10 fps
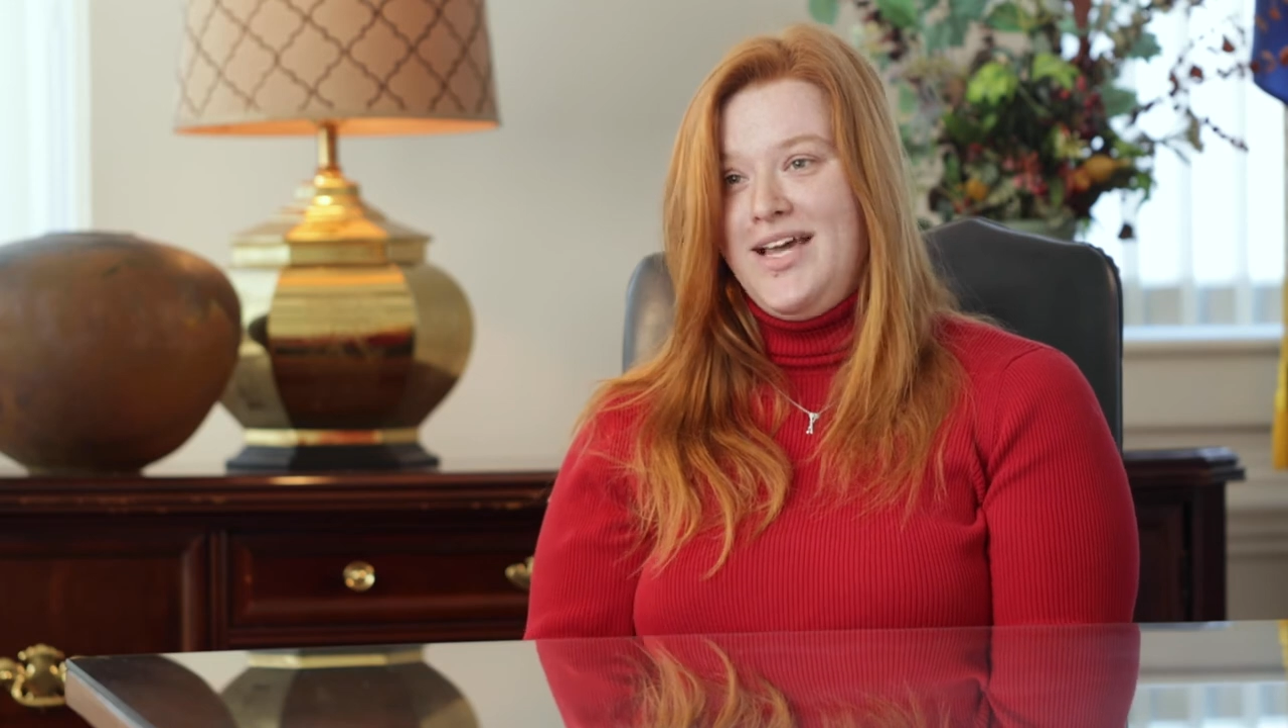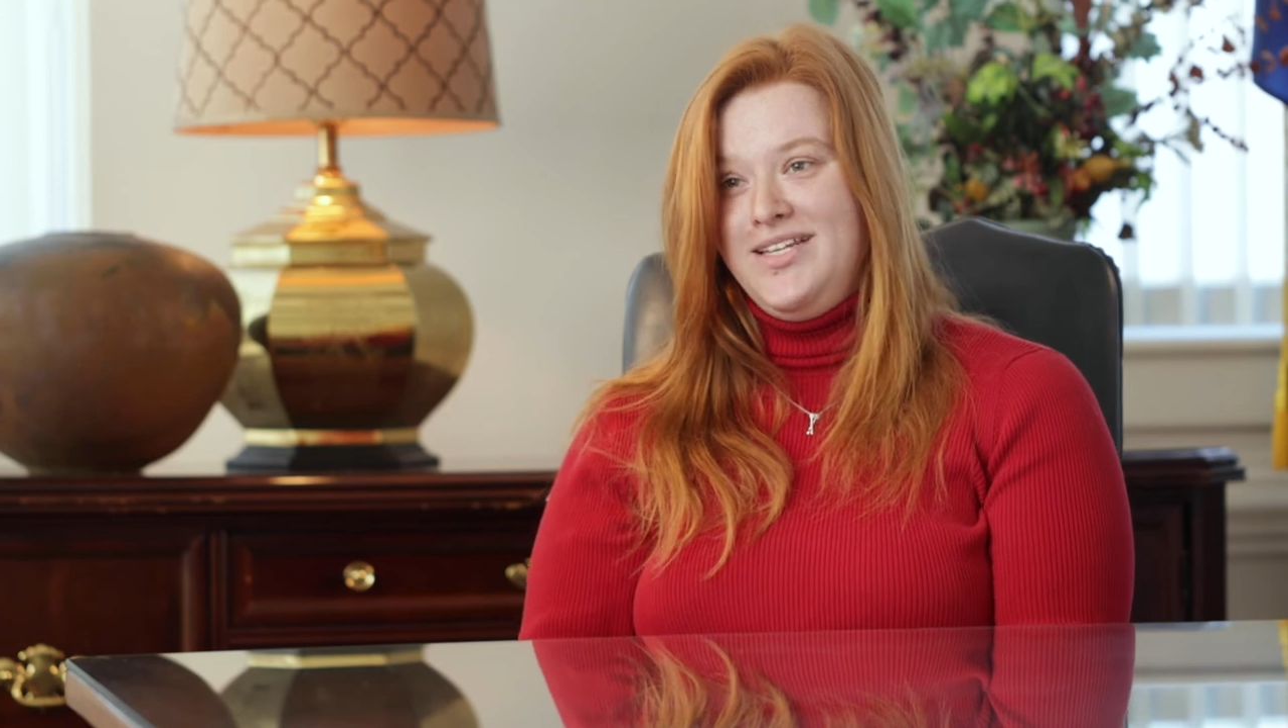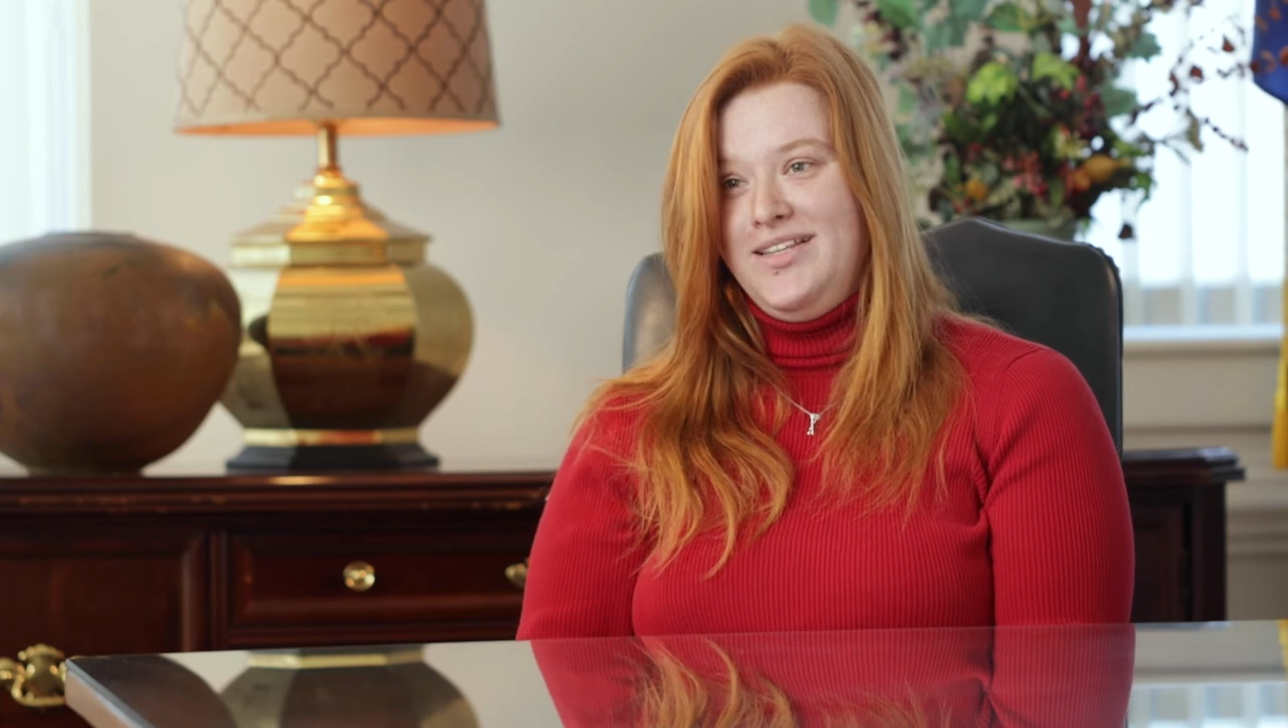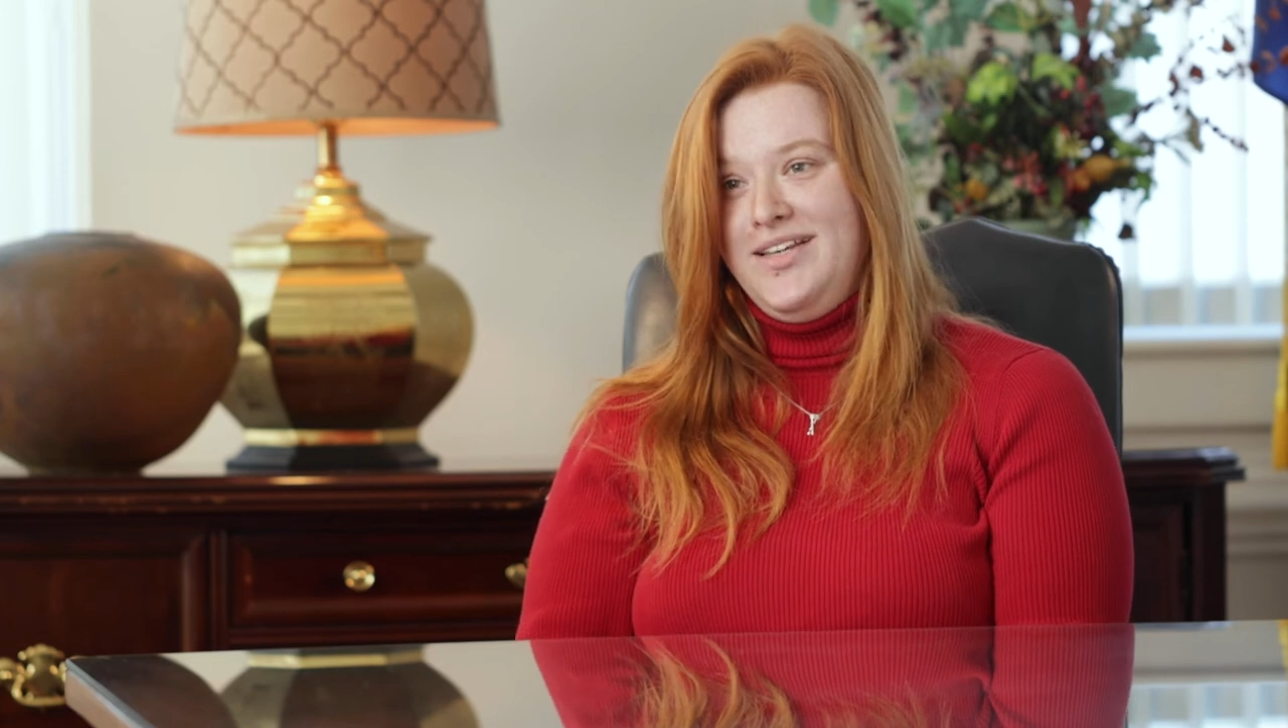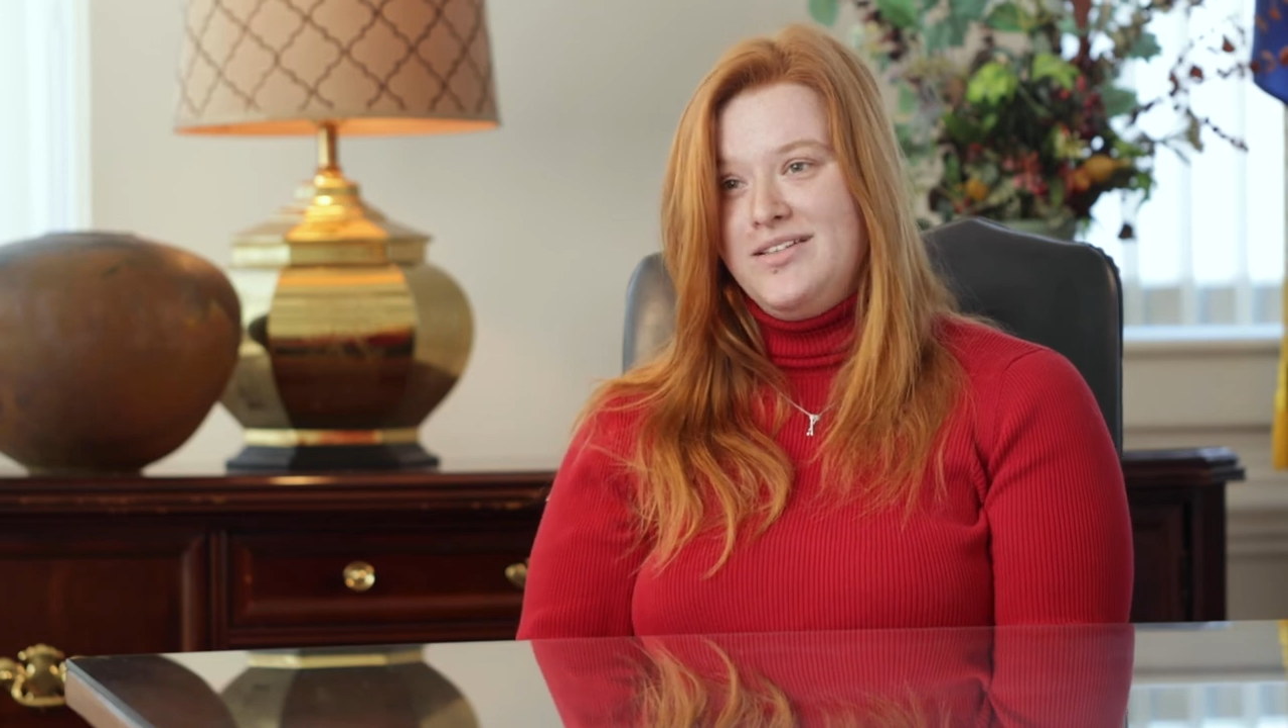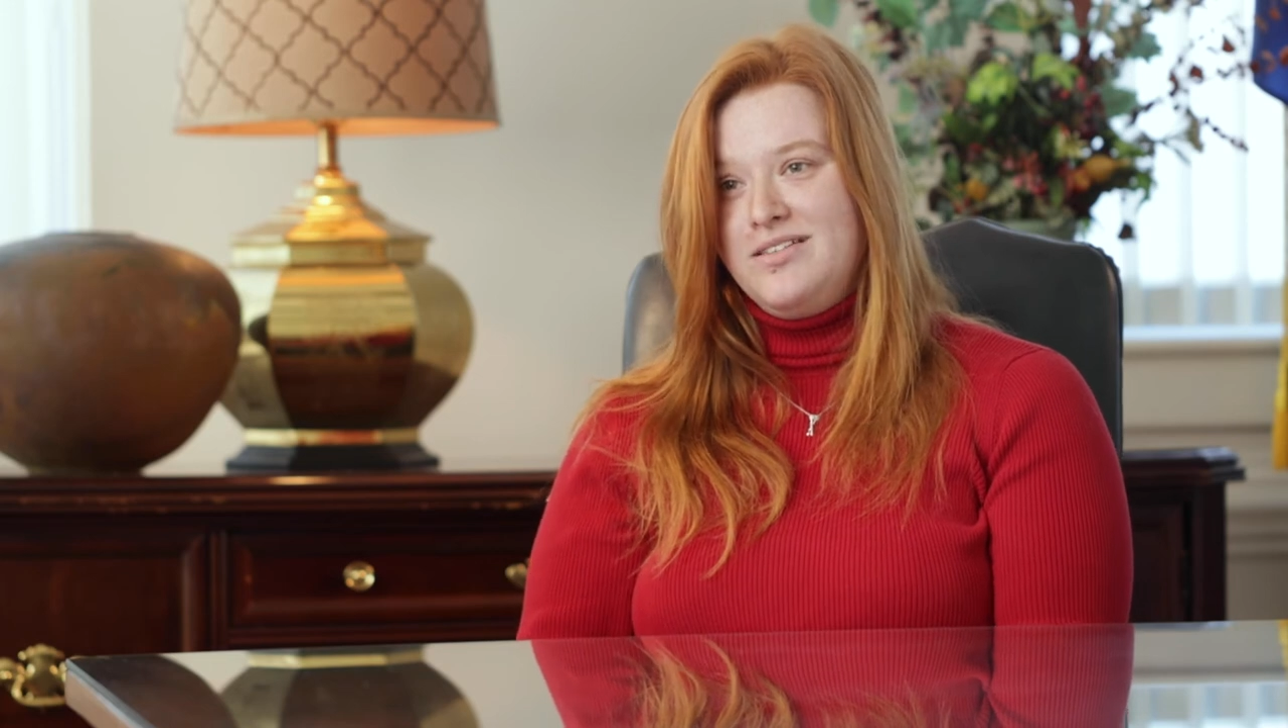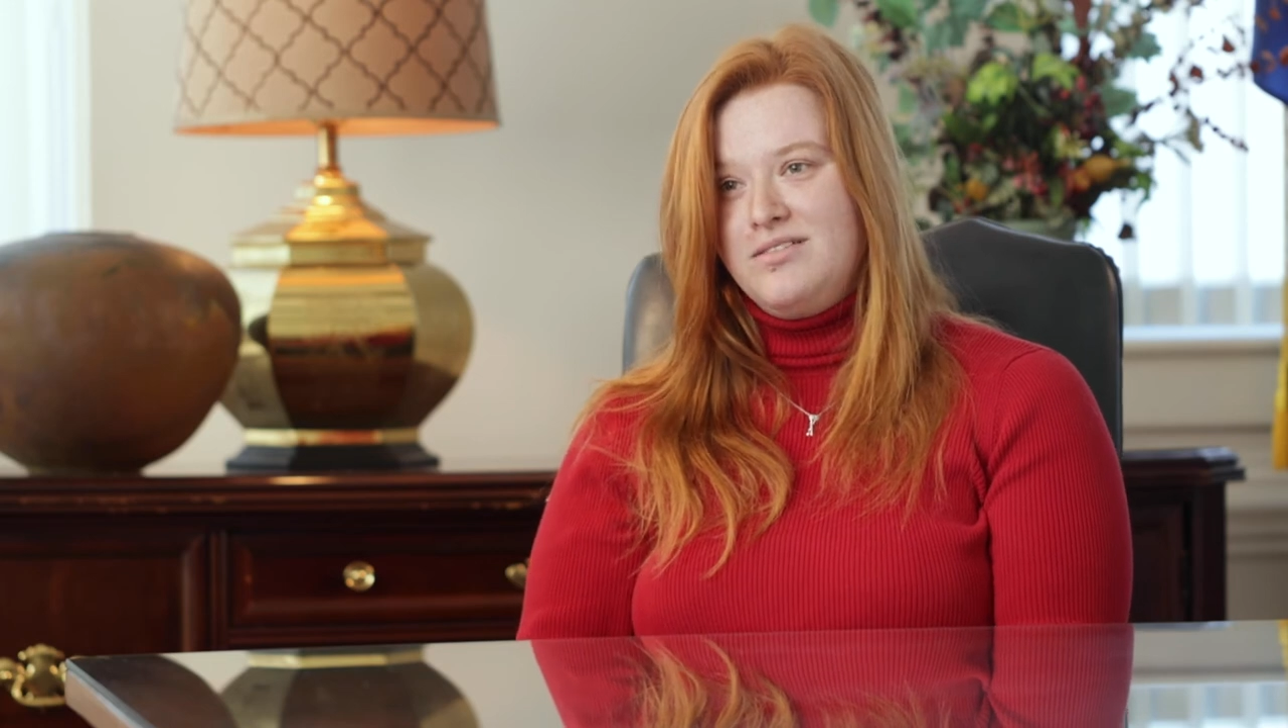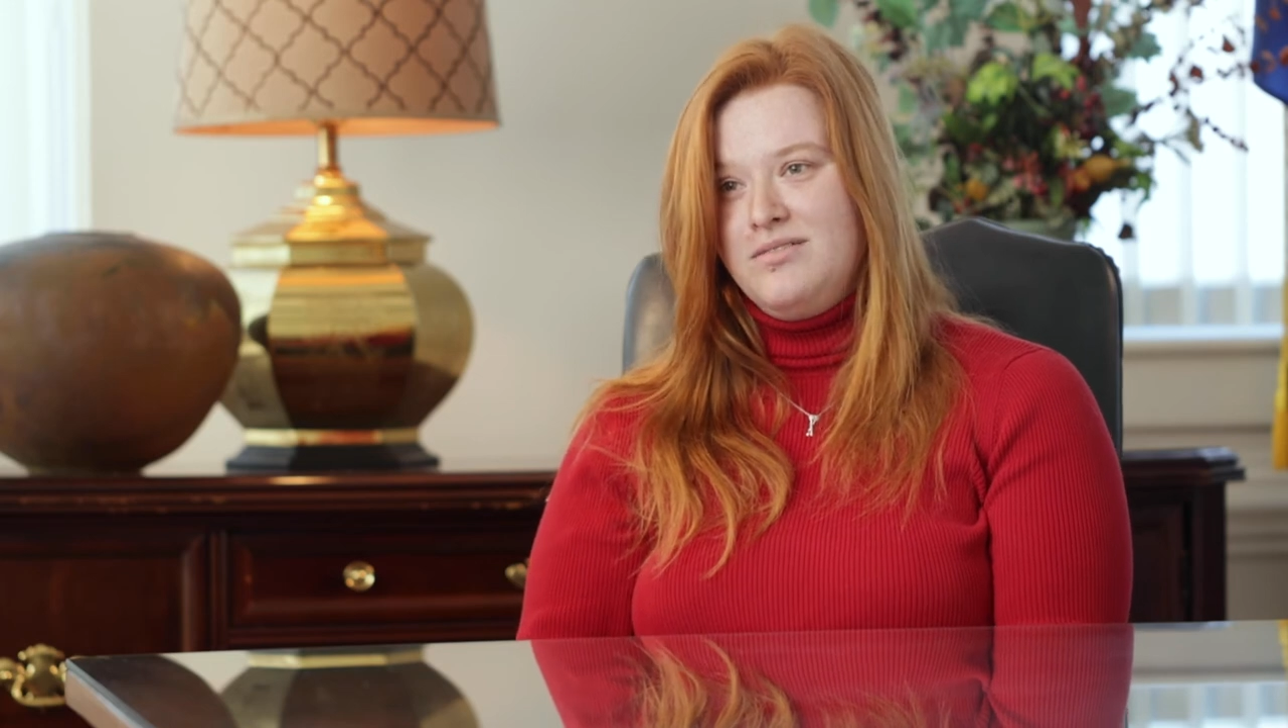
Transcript: did this.